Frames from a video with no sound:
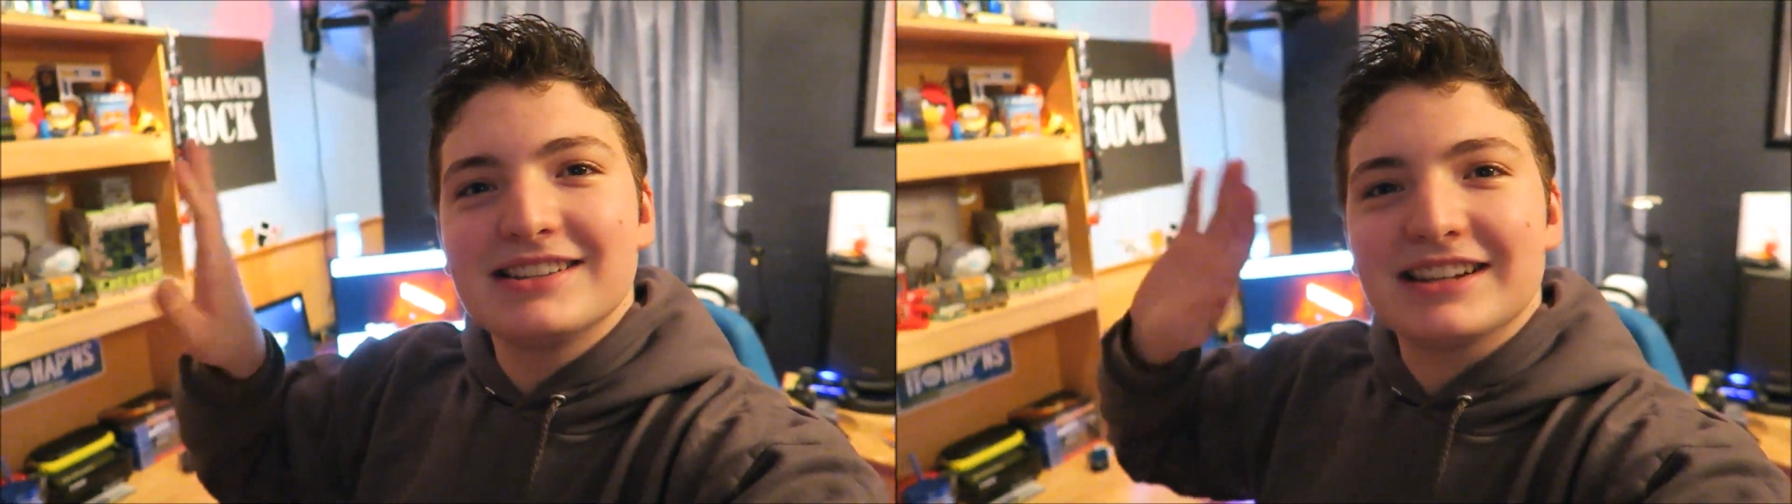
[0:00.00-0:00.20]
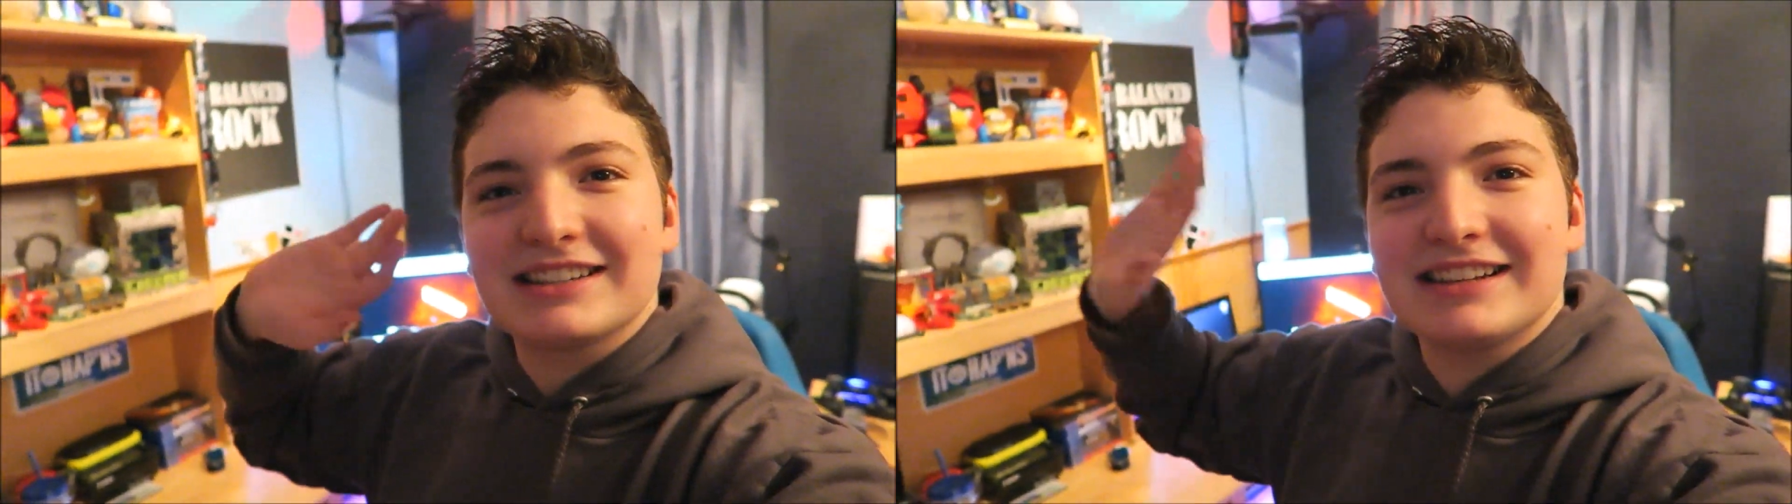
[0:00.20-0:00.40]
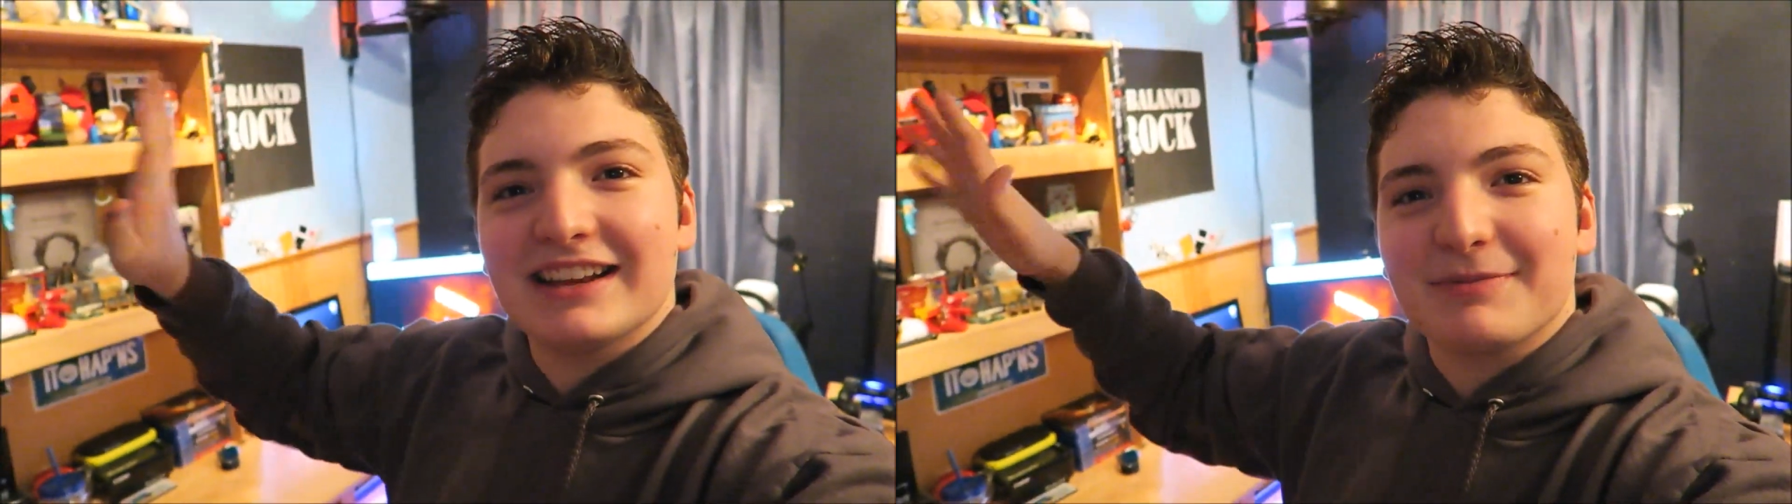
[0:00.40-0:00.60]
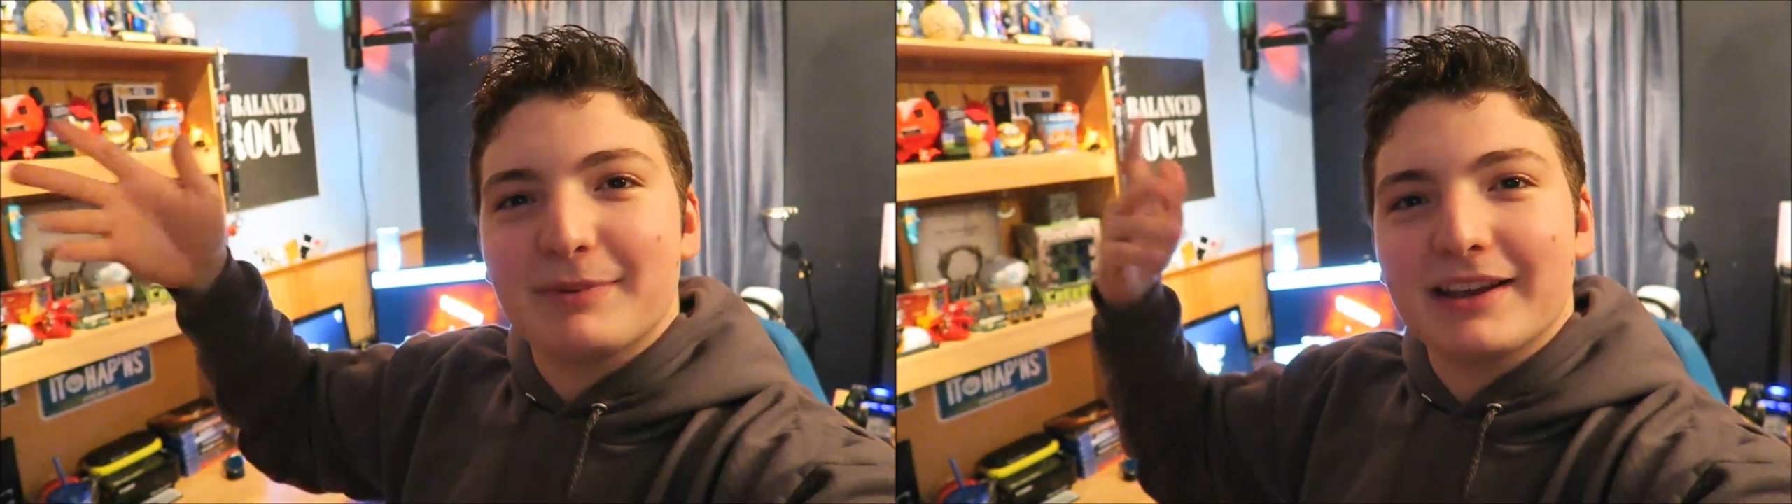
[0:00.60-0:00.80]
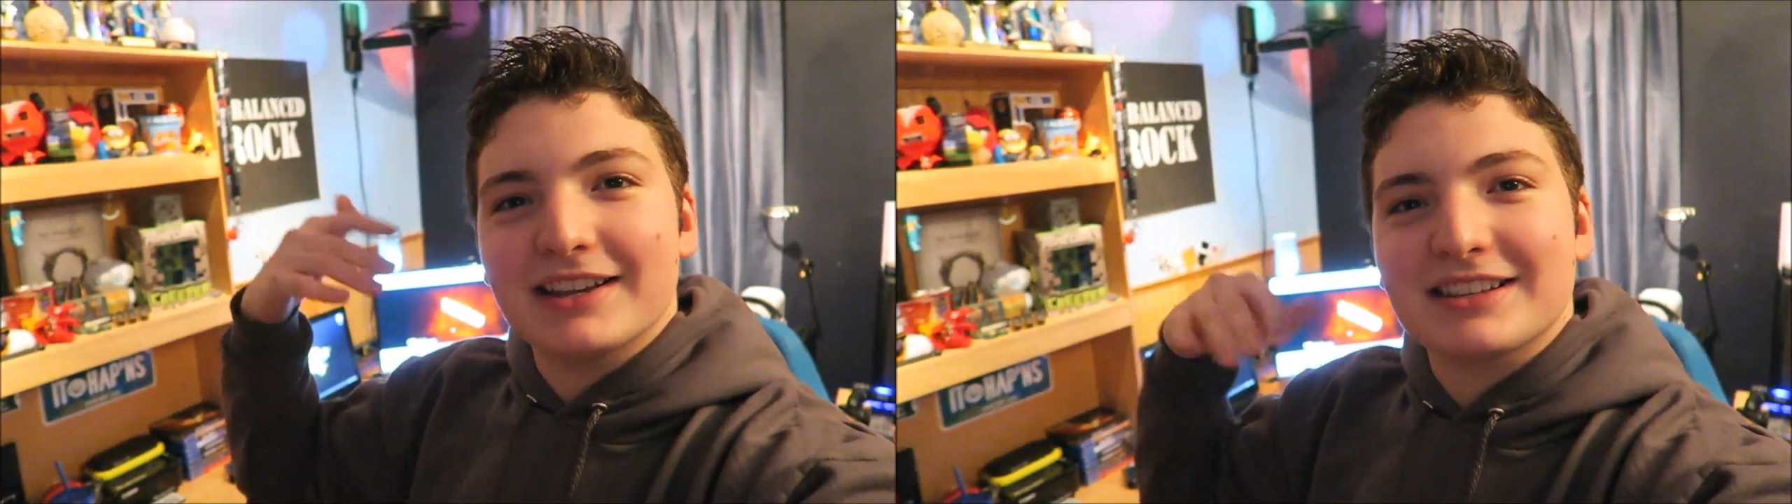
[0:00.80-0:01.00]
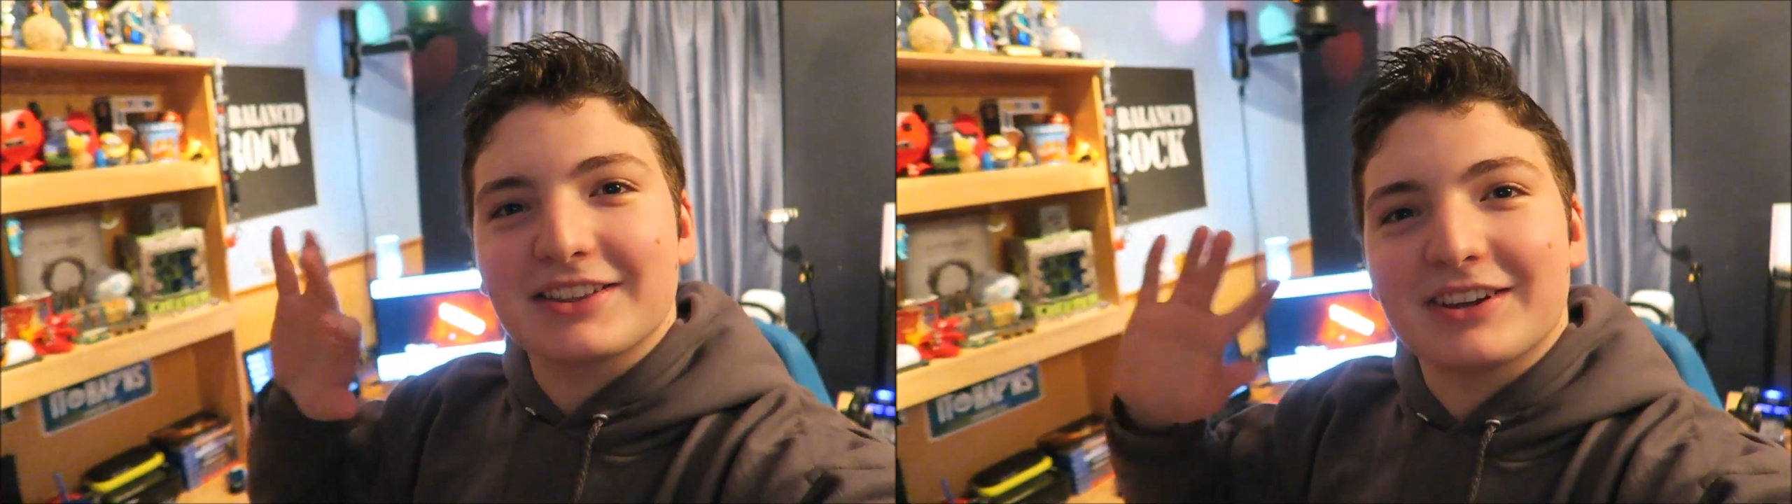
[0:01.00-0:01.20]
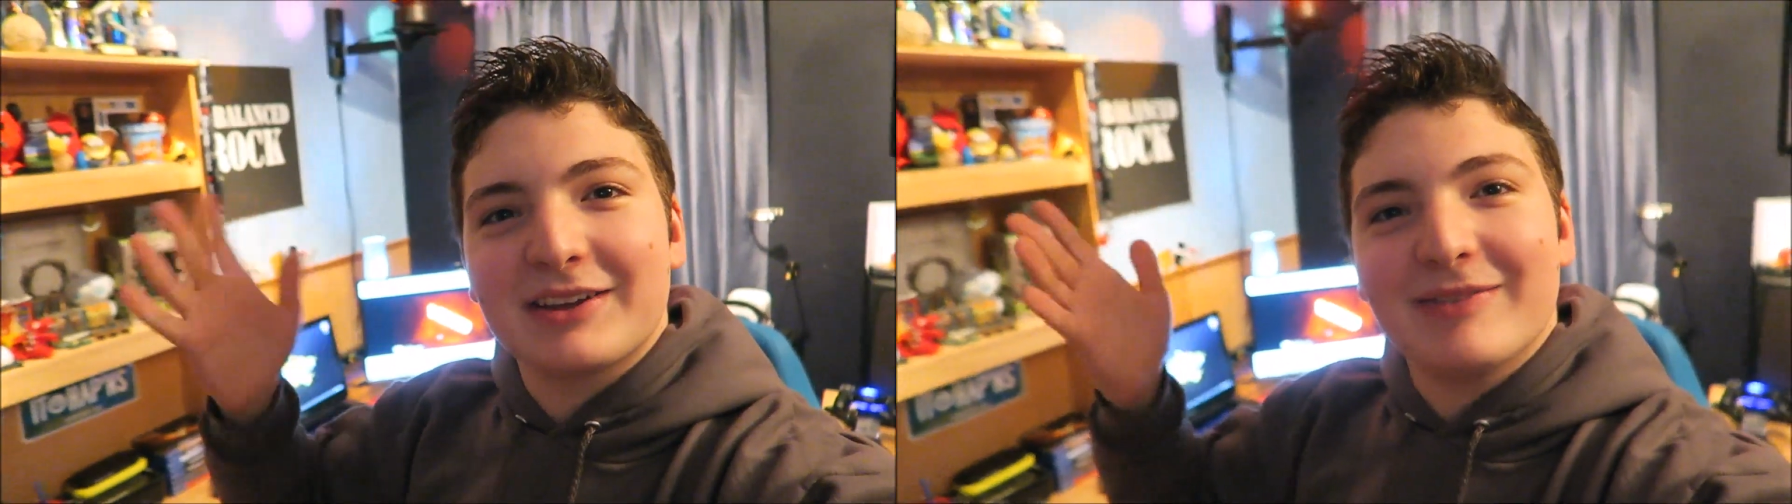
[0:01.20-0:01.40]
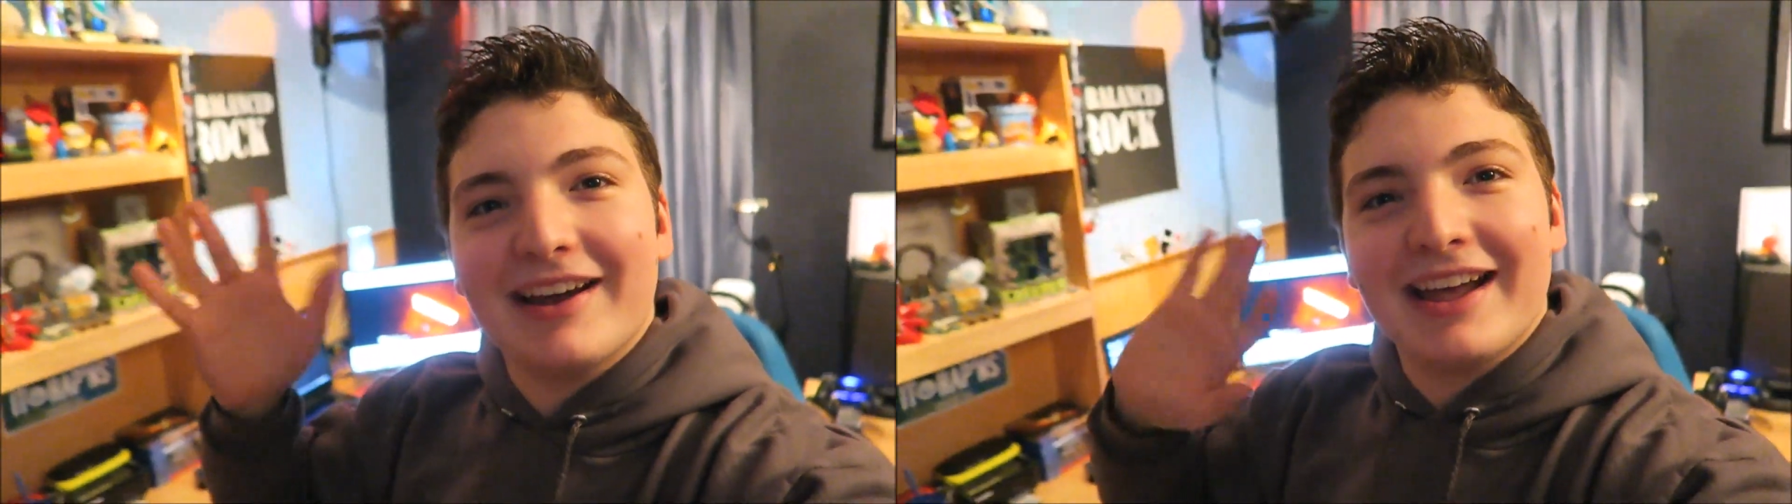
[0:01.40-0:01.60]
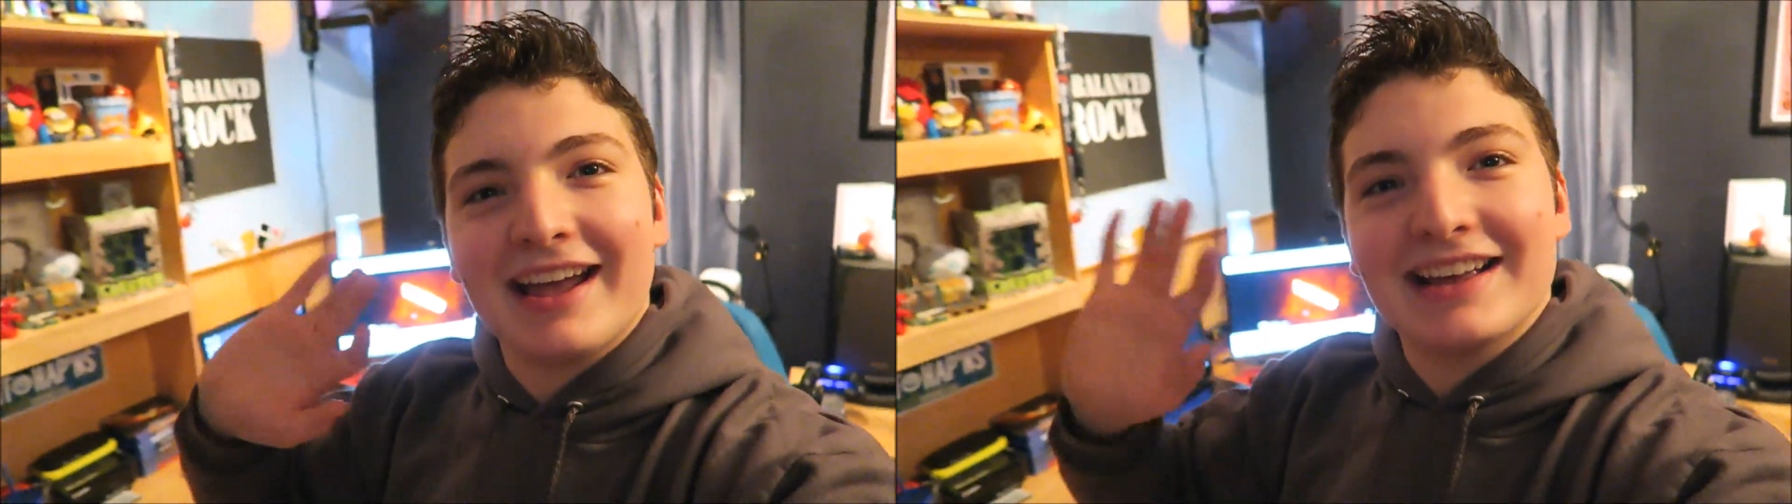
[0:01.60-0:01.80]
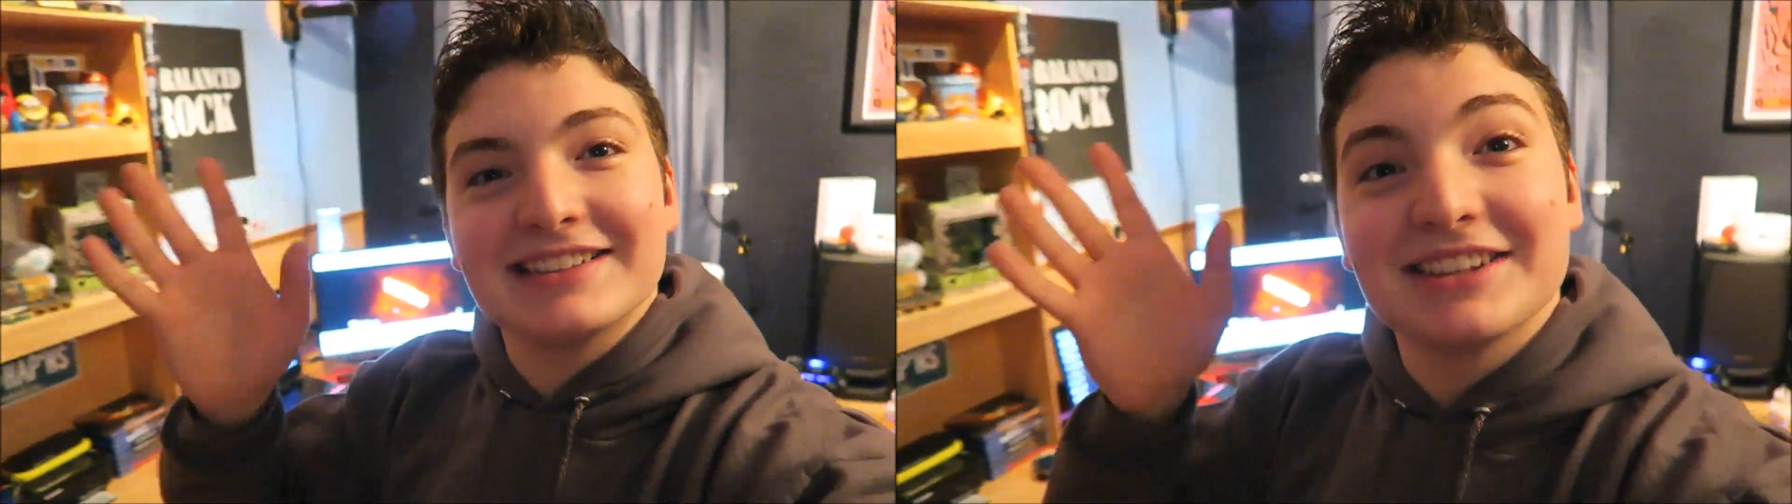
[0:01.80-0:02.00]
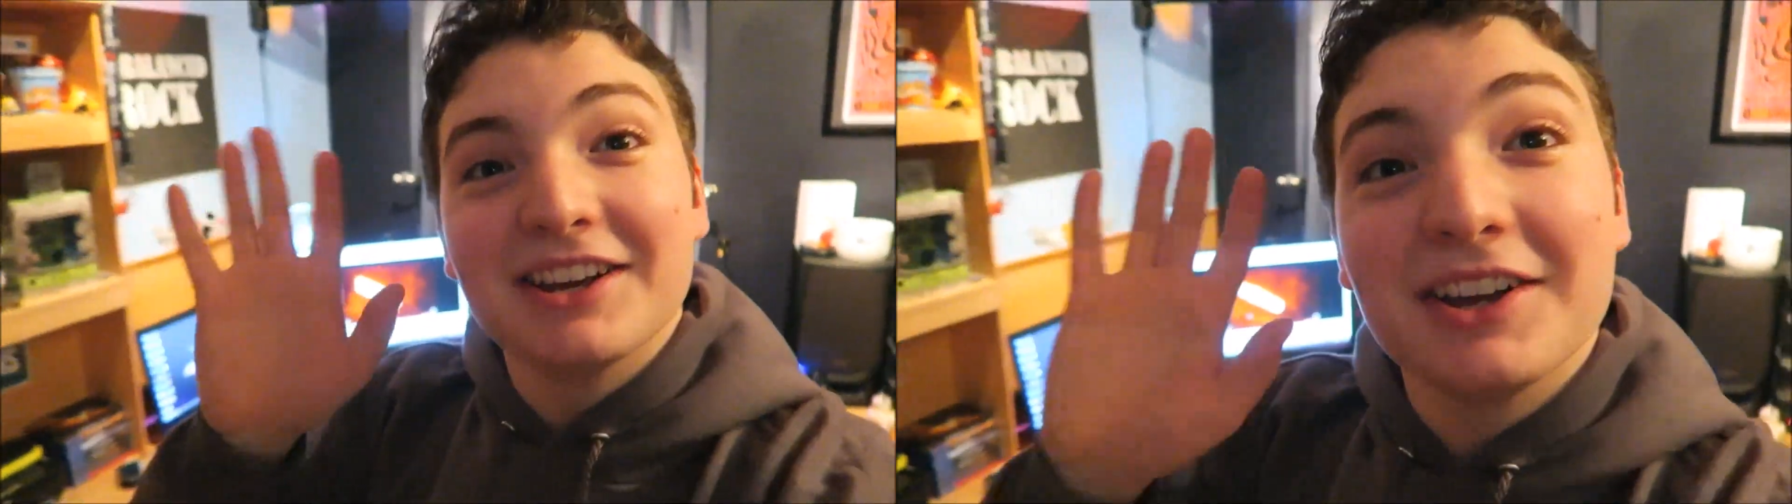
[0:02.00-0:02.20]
60 FPS. Like, look at my hands.